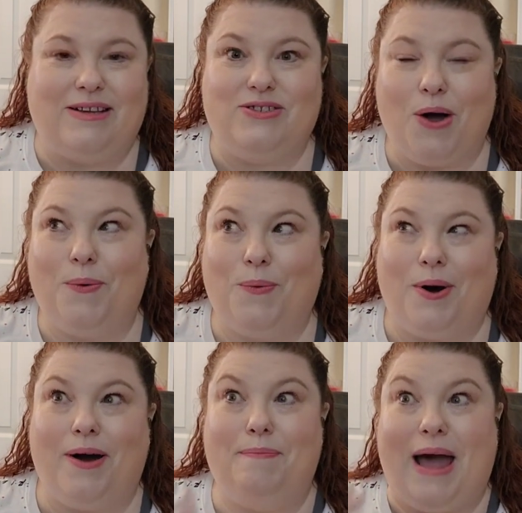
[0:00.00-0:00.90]
So
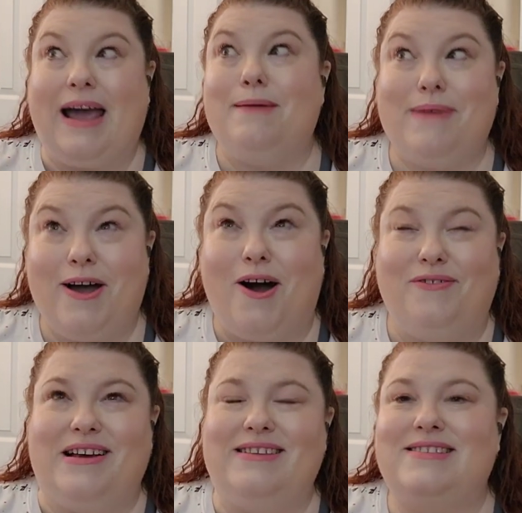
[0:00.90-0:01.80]
we're back in my
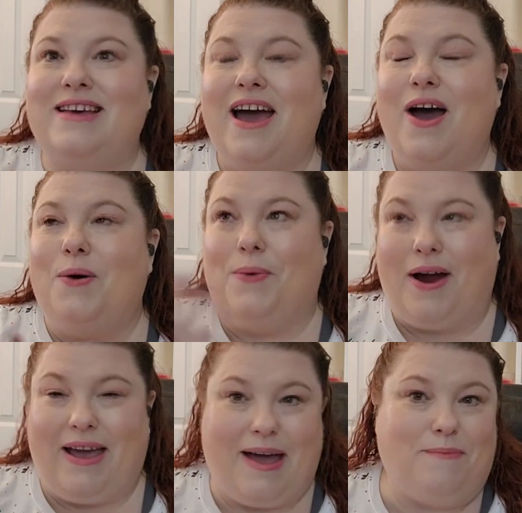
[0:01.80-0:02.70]
office where
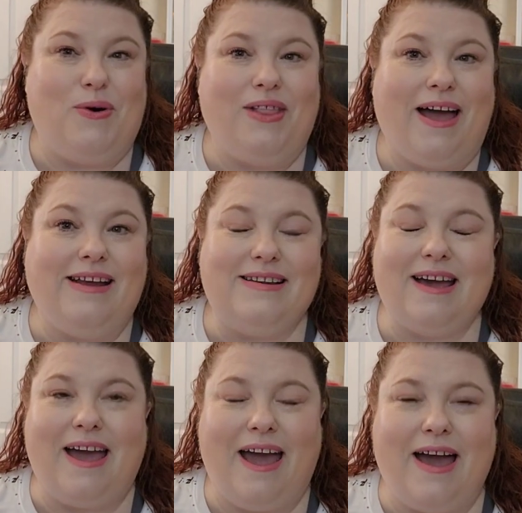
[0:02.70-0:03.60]
I get more light,
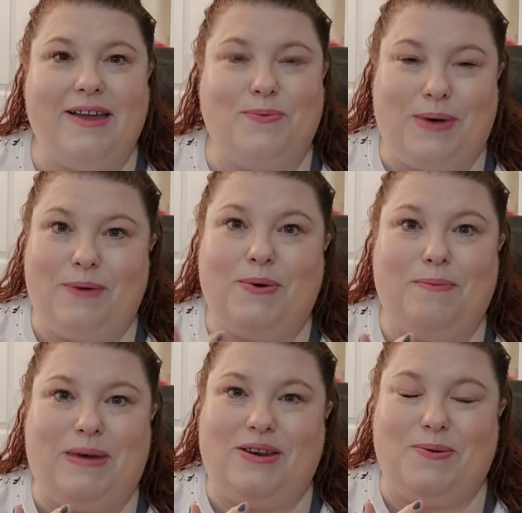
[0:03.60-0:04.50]
and we will
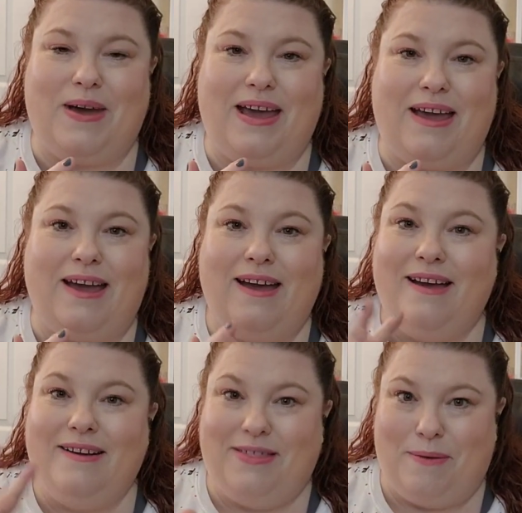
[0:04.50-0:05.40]
be doing
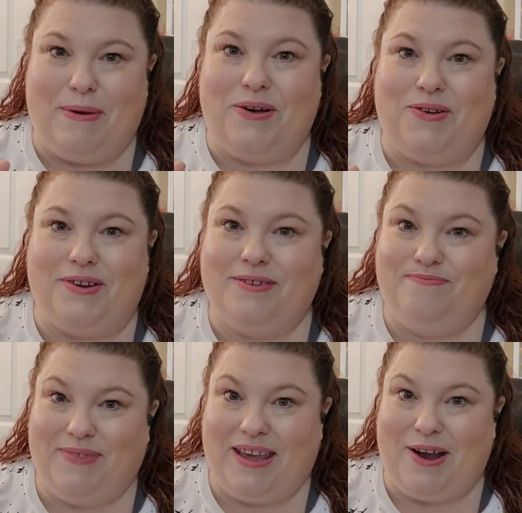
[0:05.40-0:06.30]
the build
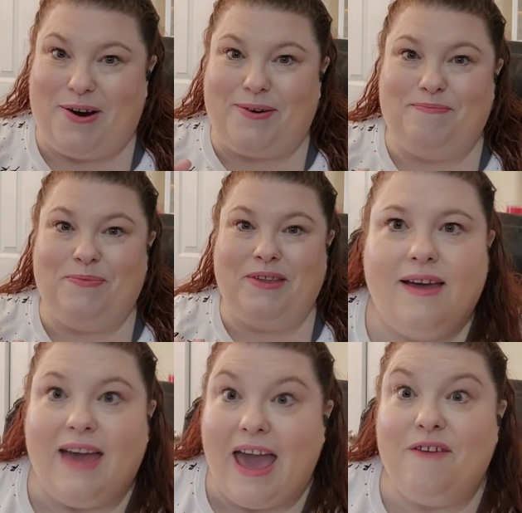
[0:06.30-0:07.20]
here.
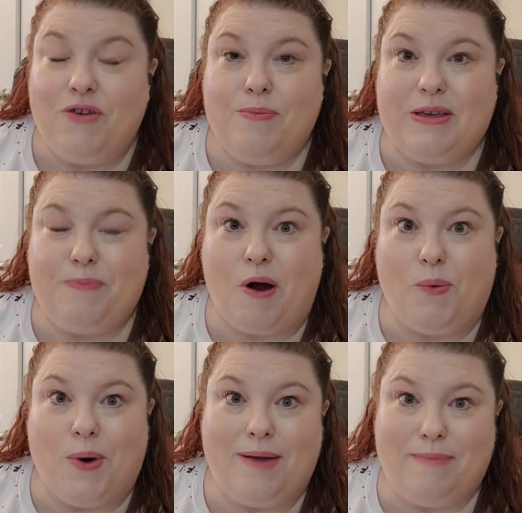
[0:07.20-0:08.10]
If you missed
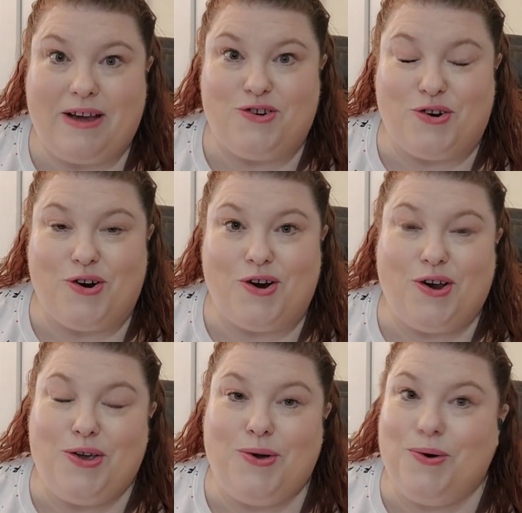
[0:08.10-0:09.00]
part one, make sure
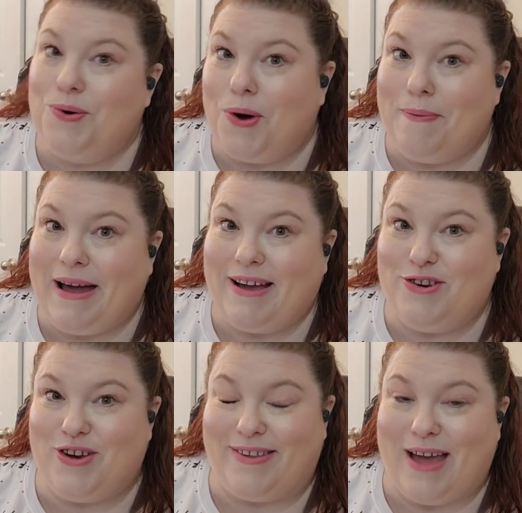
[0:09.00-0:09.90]
you go back
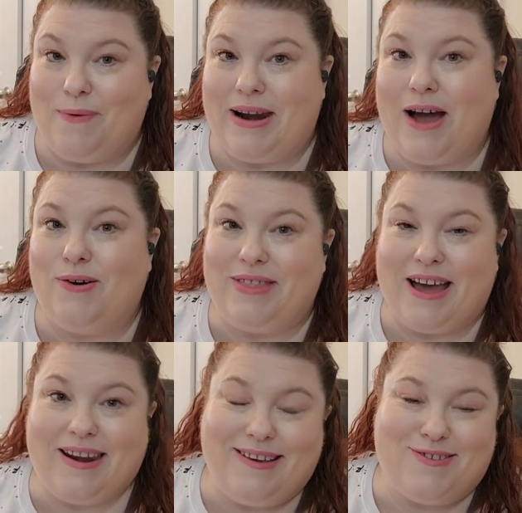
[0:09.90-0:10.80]
and check that one out.
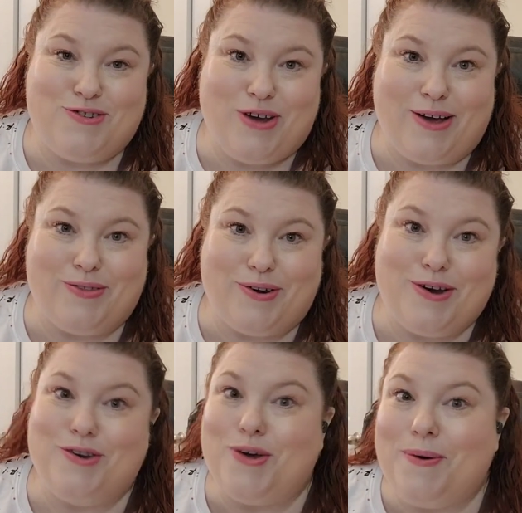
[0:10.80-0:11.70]
That is Chandler
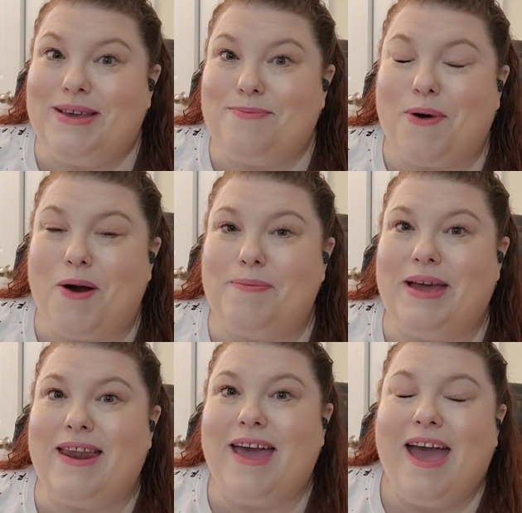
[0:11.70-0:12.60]
and Joey's
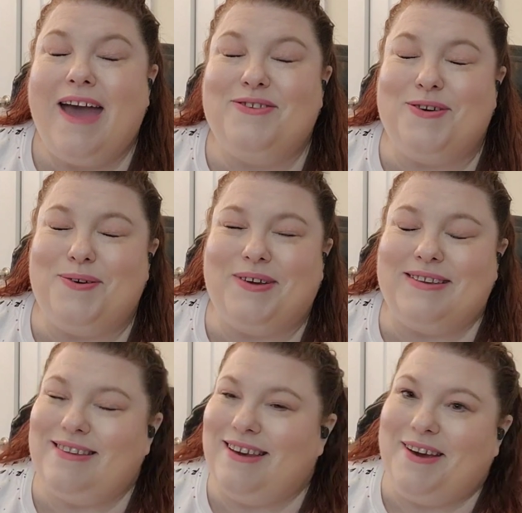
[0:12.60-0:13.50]
apartment, so you
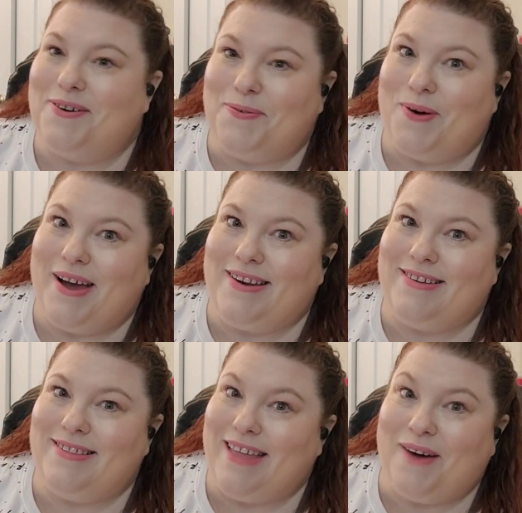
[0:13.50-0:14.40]
can see what
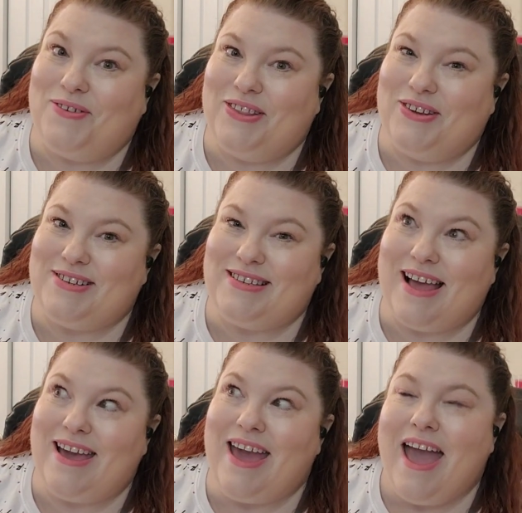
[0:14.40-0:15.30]
that one looks like.